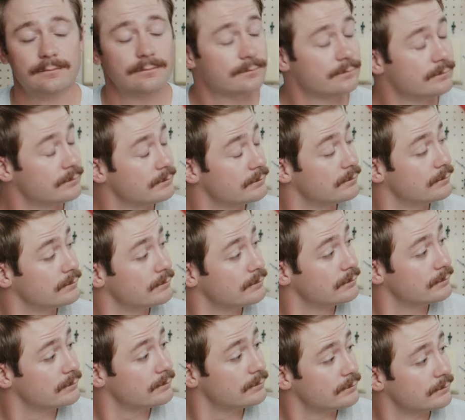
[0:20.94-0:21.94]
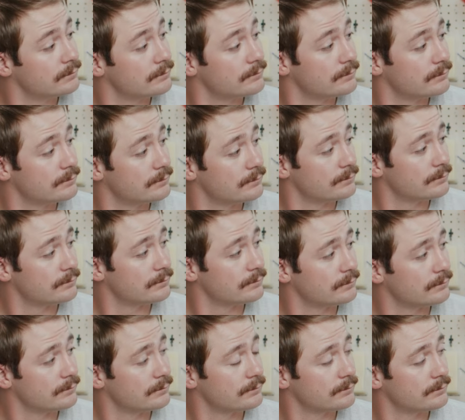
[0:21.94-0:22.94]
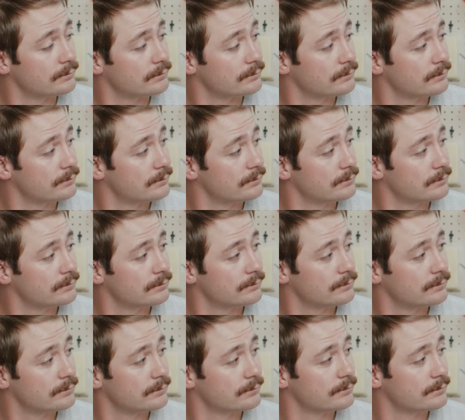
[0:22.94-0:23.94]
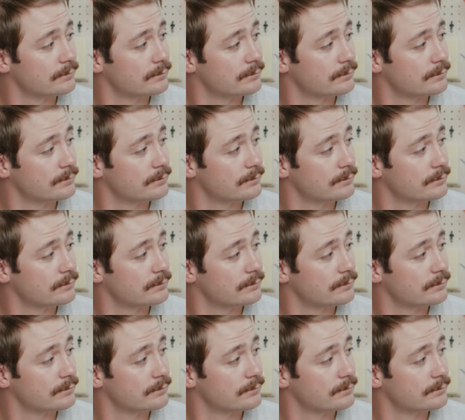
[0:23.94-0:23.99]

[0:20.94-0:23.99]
No words are spoken by the person on screen.